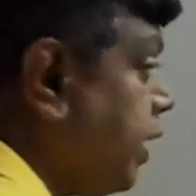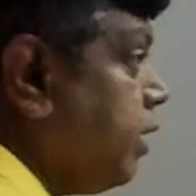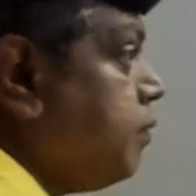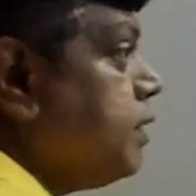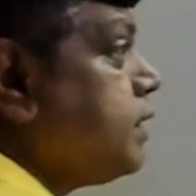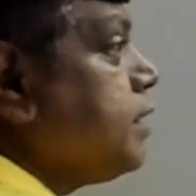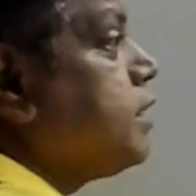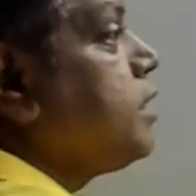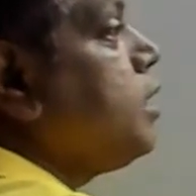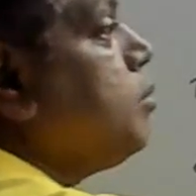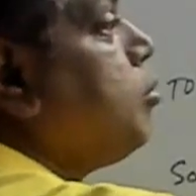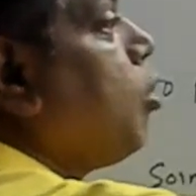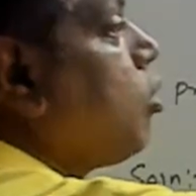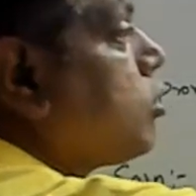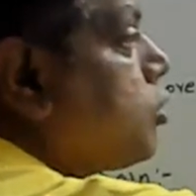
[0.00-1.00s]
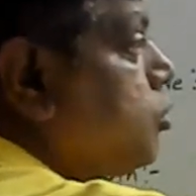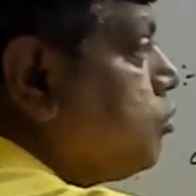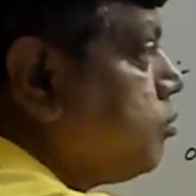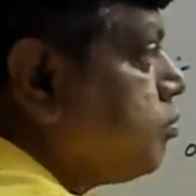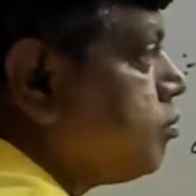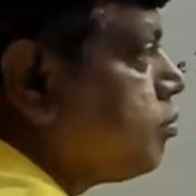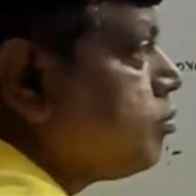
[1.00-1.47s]
even say 3 belongs to.
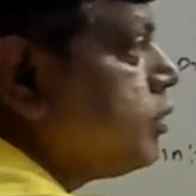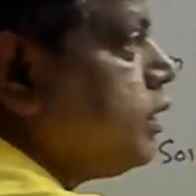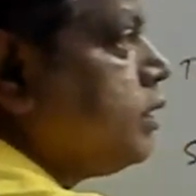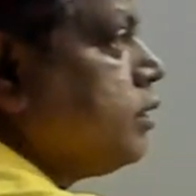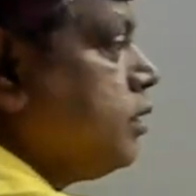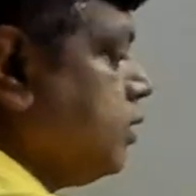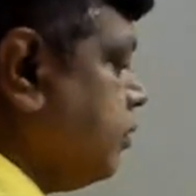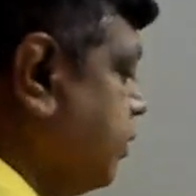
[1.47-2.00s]
We